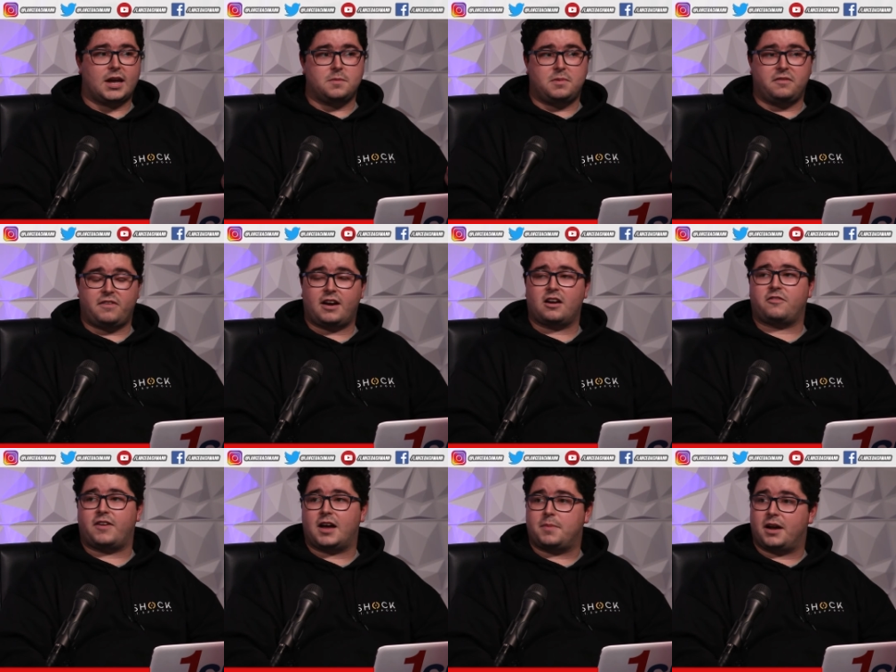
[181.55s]
to be
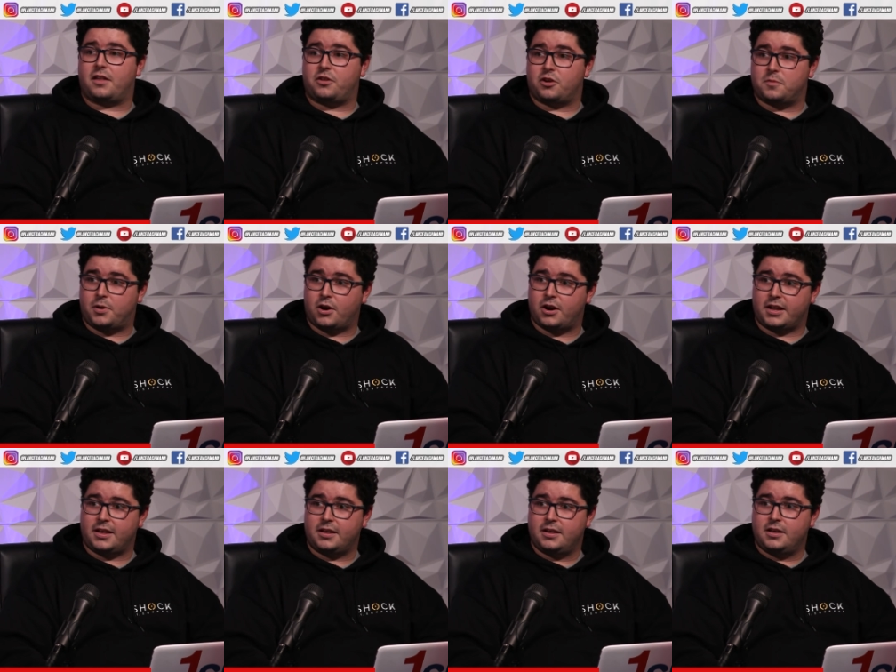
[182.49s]
verified by a third party.
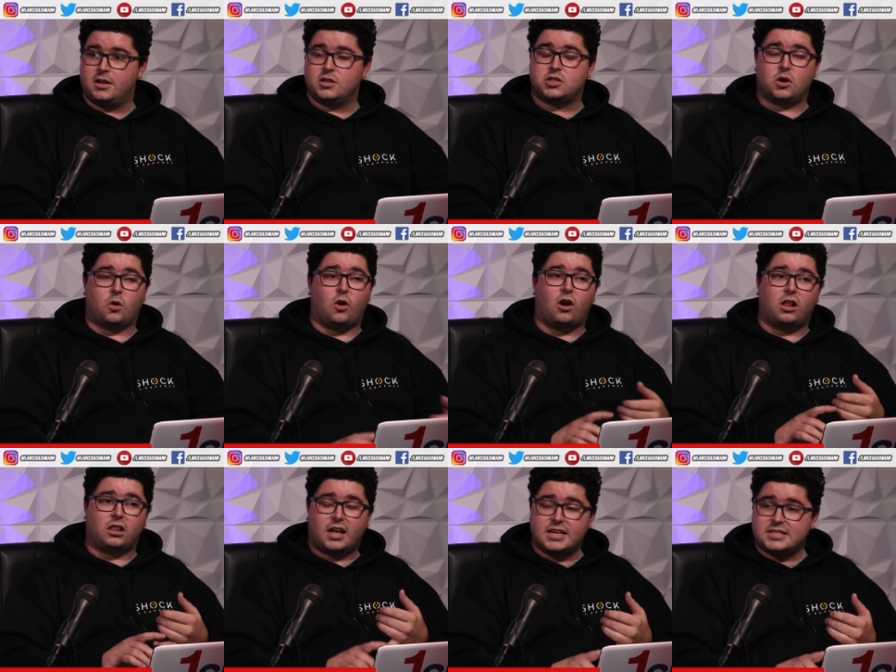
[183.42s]
Yep. So, all
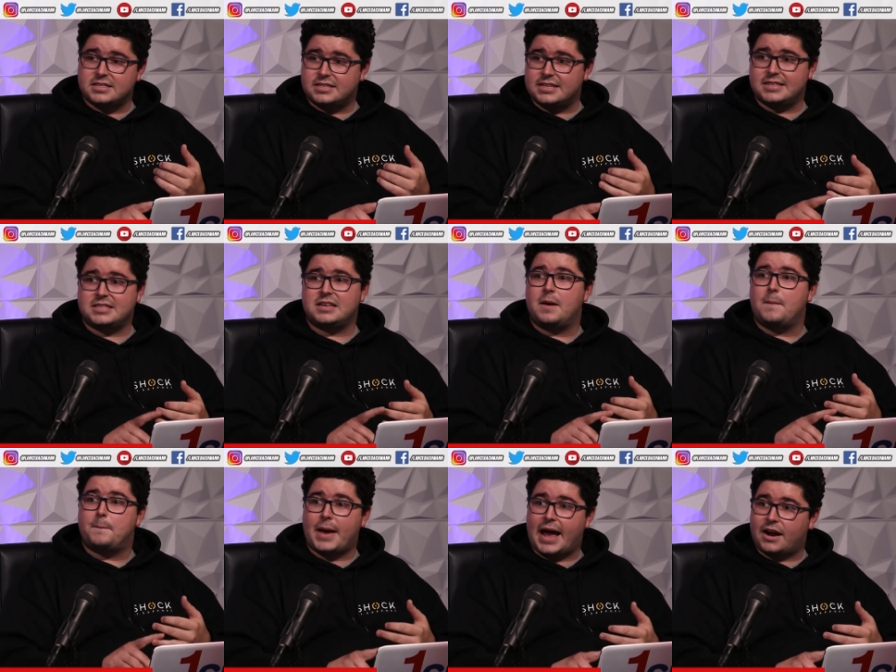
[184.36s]
licenses,
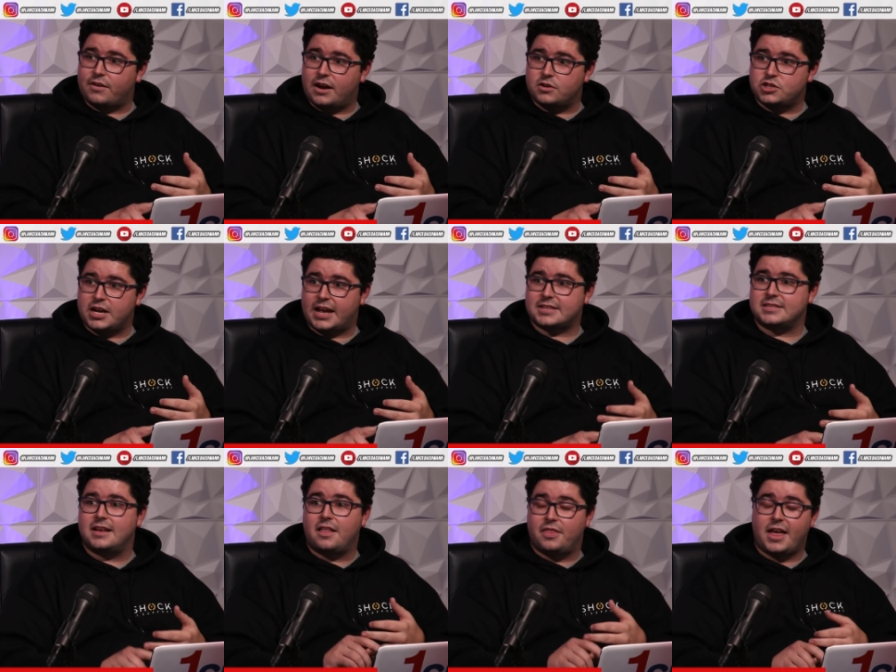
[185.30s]
background checks,
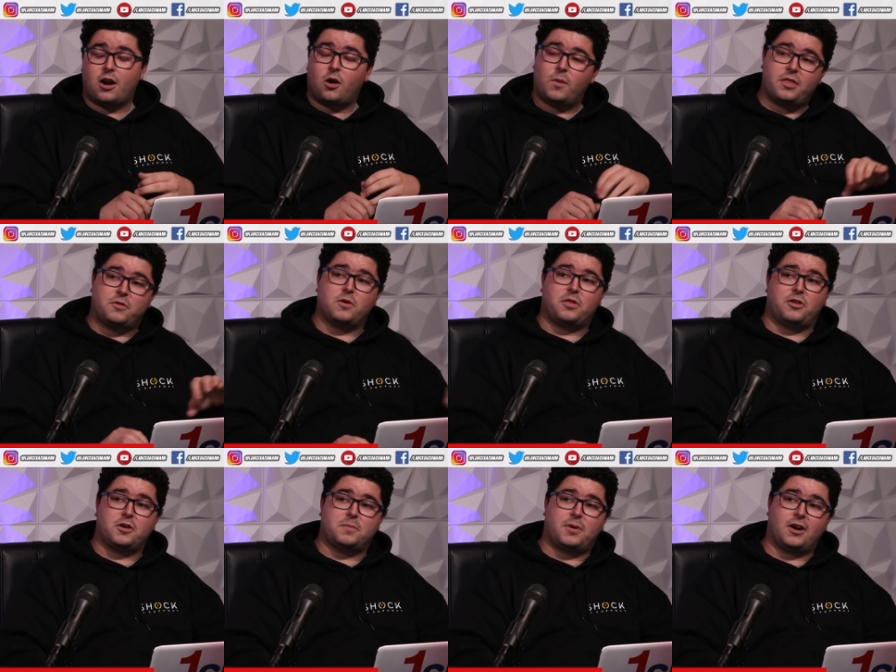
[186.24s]
that all went through a
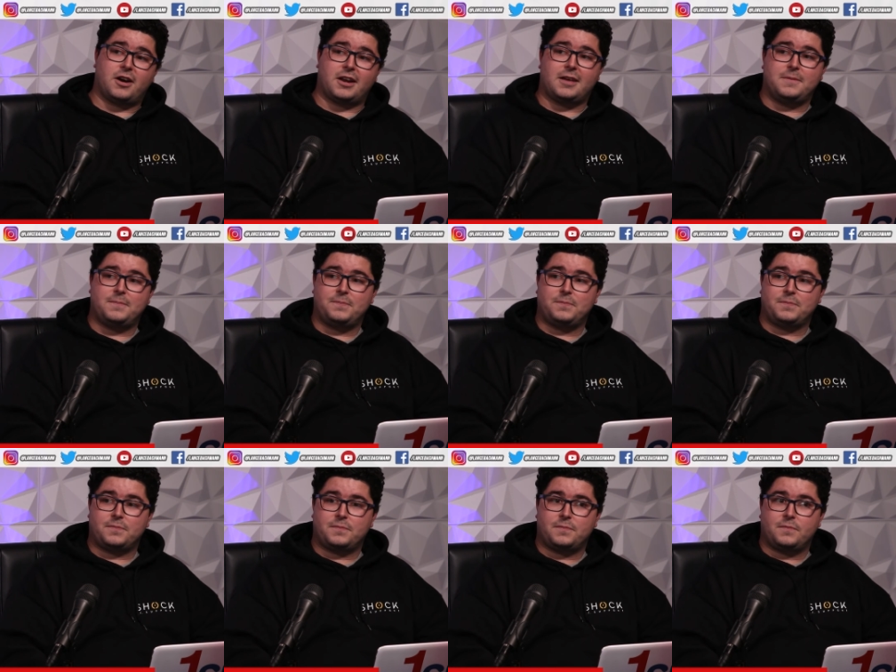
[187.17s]
third party. Uh huh.
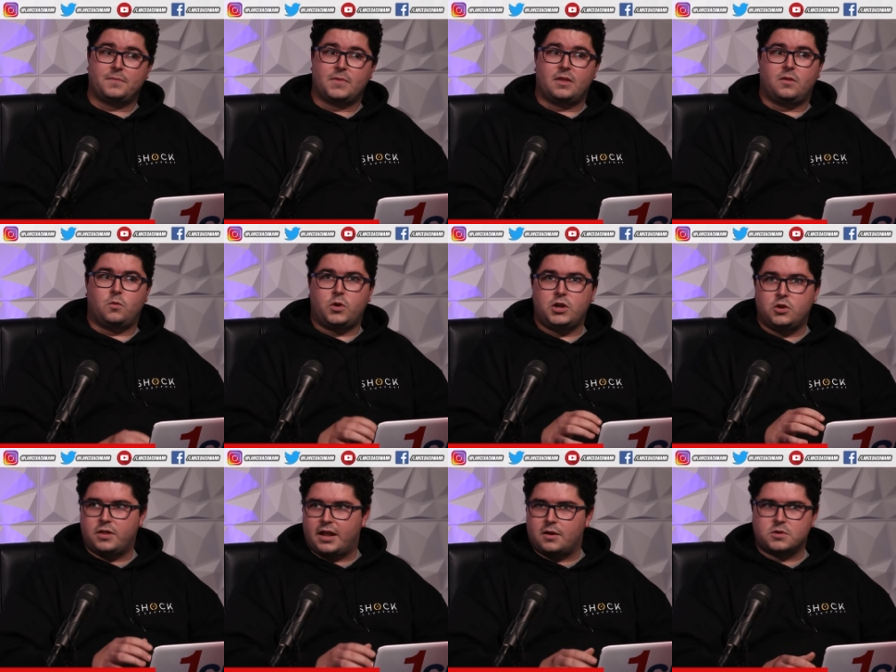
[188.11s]
We knew
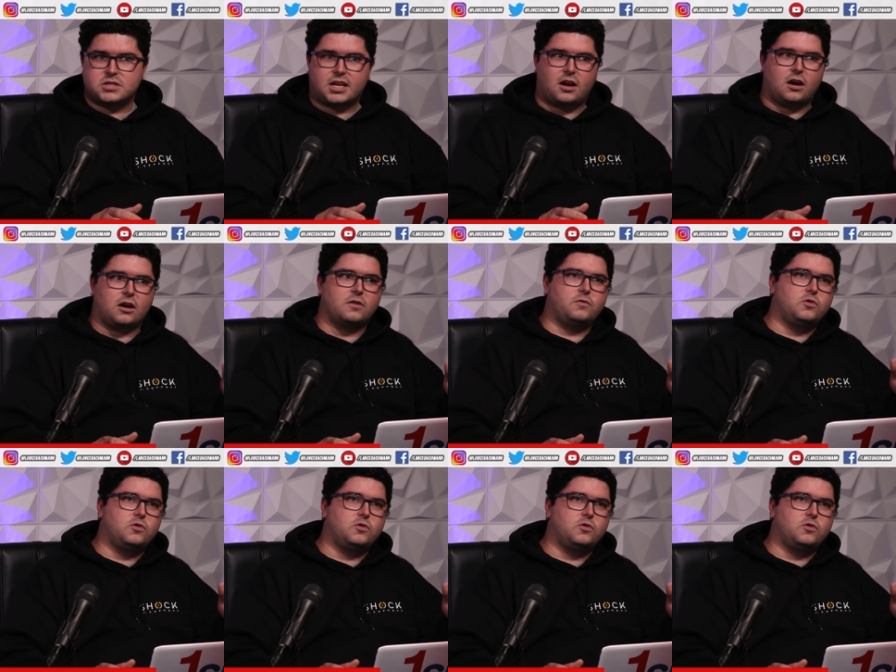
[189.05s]
that it was like a